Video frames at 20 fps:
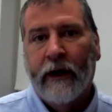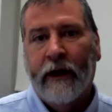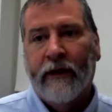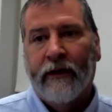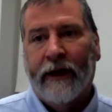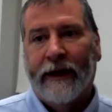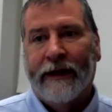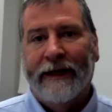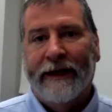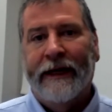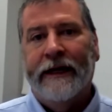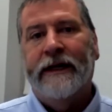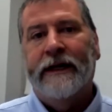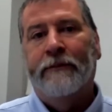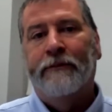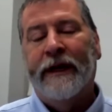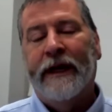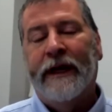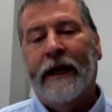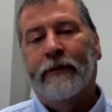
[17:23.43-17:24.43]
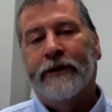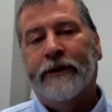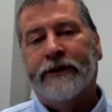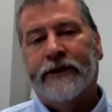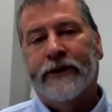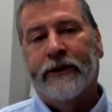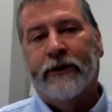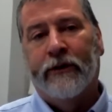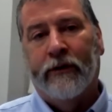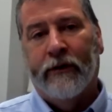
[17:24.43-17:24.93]
they need to be able
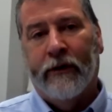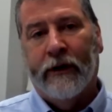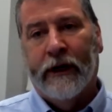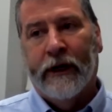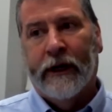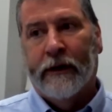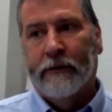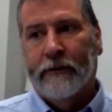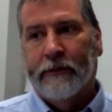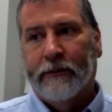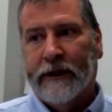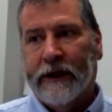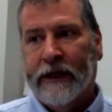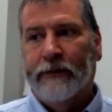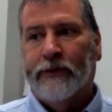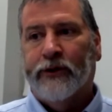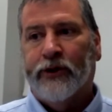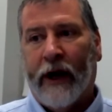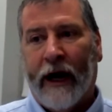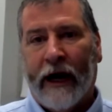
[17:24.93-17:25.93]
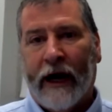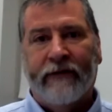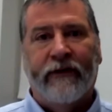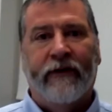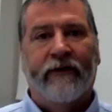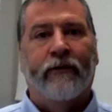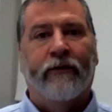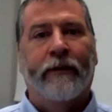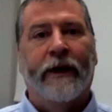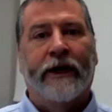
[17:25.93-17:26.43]
to um, keep track of
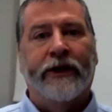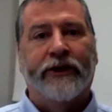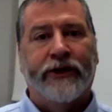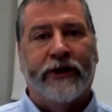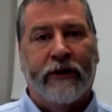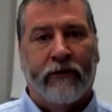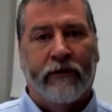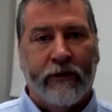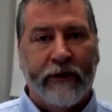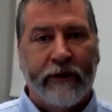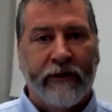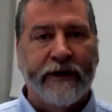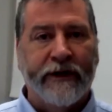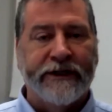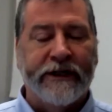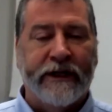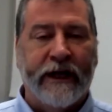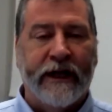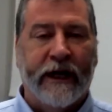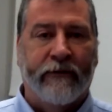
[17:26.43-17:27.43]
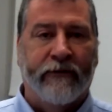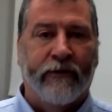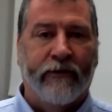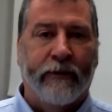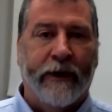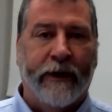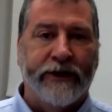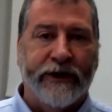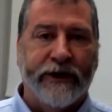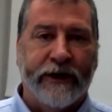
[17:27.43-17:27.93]
information and revisit that
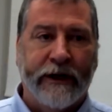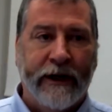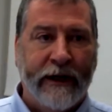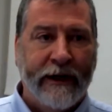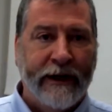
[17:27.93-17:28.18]
information.